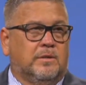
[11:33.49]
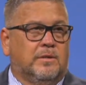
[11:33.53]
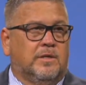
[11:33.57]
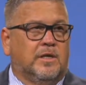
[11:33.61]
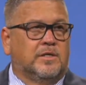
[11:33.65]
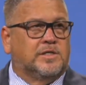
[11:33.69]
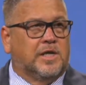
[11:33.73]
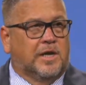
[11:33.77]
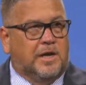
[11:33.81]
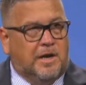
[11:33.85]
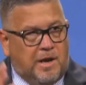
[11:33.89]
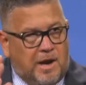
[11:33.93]

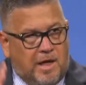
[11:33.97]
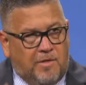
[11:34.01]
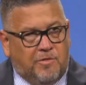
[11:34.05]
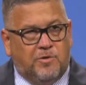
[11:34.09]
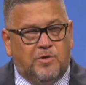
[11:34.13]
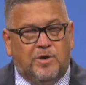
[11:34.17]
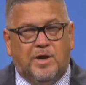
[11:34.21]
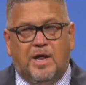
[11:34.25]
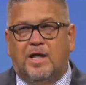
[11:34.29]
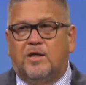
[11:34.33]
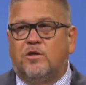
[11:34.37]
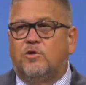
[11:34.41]
There's
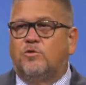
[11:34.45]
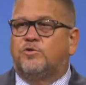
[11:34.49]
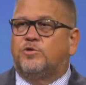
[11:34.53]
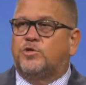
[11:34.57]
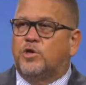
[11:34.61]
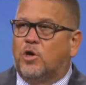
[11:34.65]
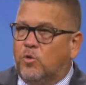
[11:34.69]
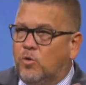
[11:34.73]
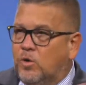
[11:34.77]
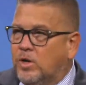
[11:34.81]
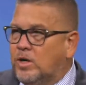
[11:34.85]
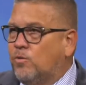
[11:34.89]
another day you
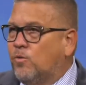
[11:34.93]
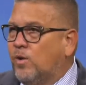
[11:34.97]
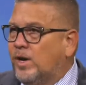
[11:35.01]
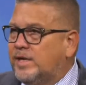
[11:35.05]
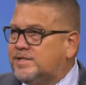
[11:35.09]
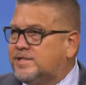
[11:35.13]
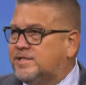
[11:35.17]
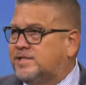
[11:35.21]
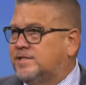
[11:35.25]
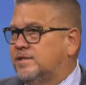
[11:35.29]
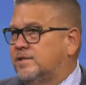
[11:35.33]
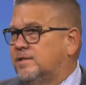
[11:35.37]
totally
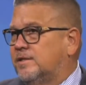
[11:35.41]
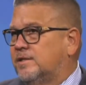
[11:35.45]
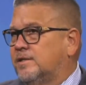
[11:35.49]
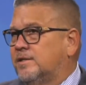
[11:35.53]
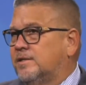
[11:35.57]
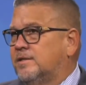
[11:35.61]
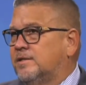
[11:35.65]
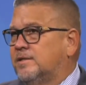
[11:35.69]
wasted.